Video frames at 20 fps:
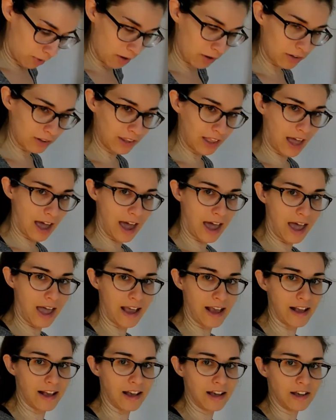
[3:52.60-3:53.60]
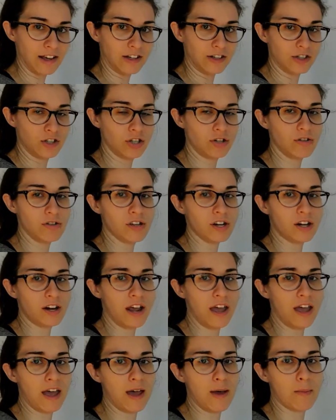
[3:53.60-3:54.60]
your leg, to your
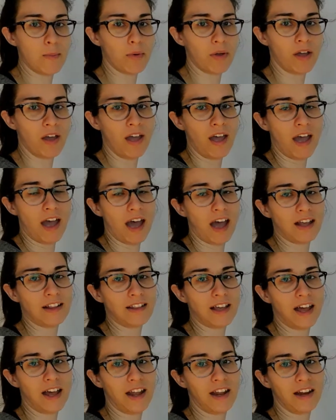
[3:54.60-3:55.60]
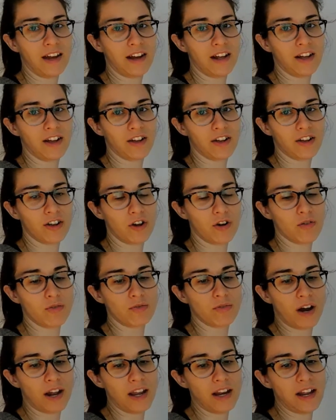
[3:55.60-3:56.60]
hip, and then go
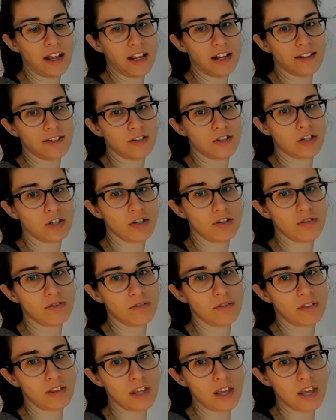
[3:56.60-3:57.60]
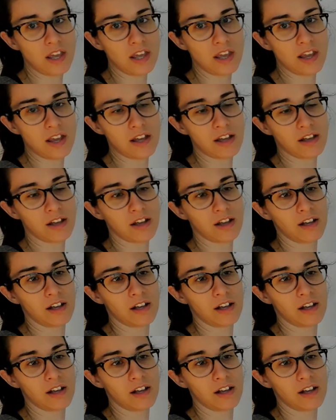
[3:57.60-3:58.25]
right into the